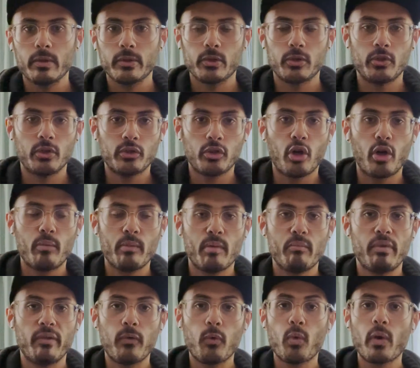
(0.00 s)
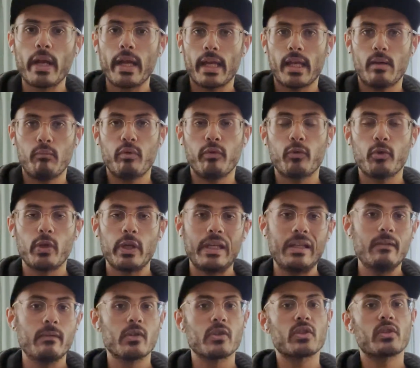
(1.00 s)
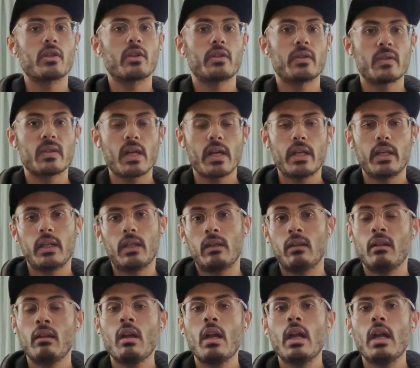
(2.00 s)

to determine beforehand, before you even start designing,